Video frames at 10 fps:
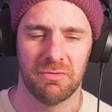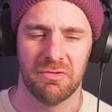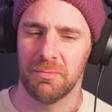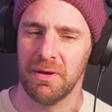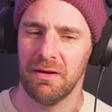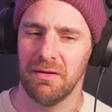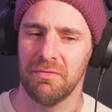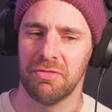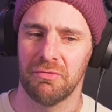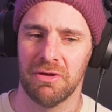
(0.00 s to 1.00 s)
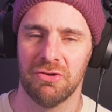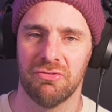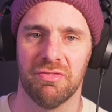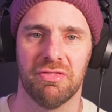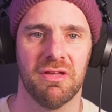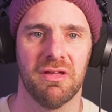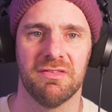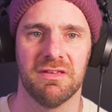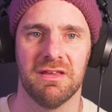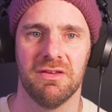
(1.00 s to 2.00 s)
which is about
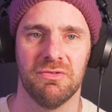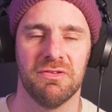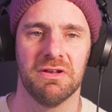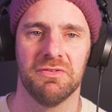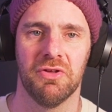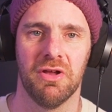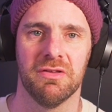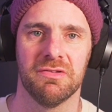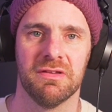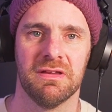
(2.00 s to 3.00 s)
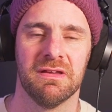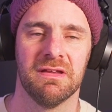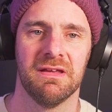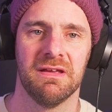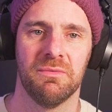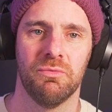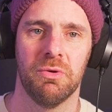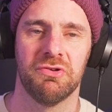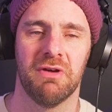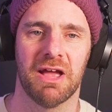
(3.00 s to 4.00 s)
330 New Zealand dollars, what
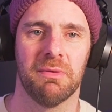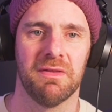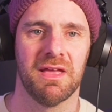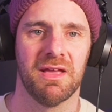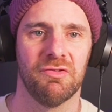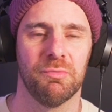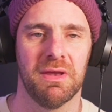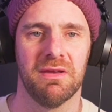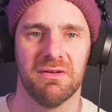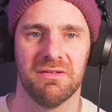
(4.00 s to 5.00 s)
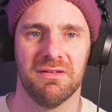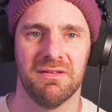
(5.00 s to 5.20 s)
would you recommend they go spend it on?